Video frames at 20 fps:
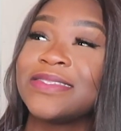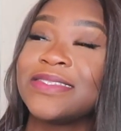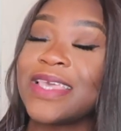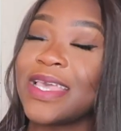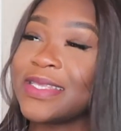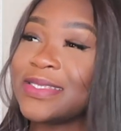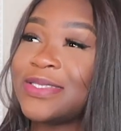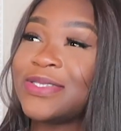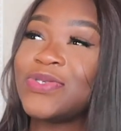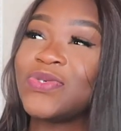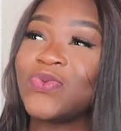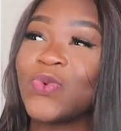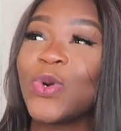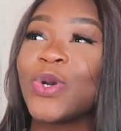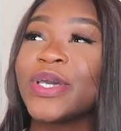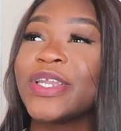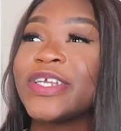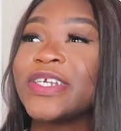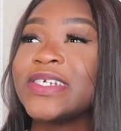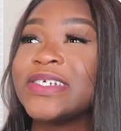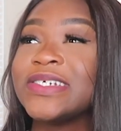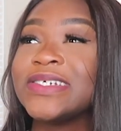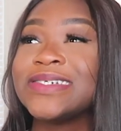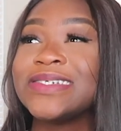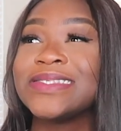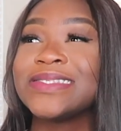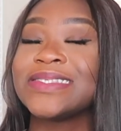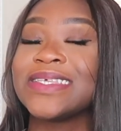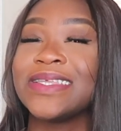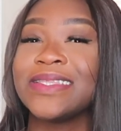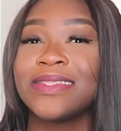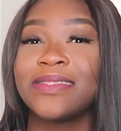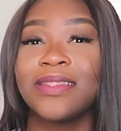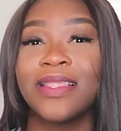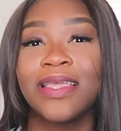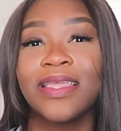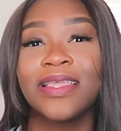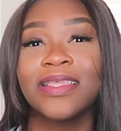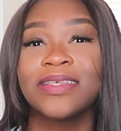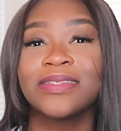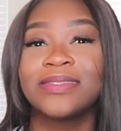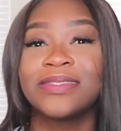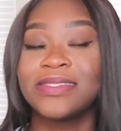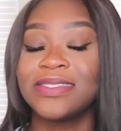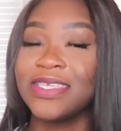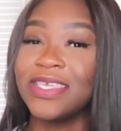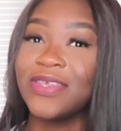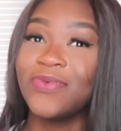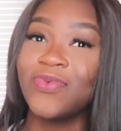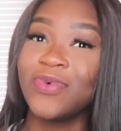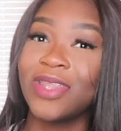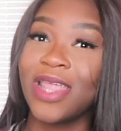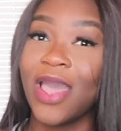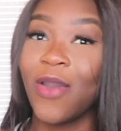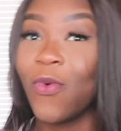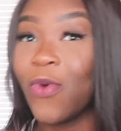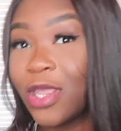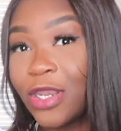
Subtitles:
test the waters and like see what I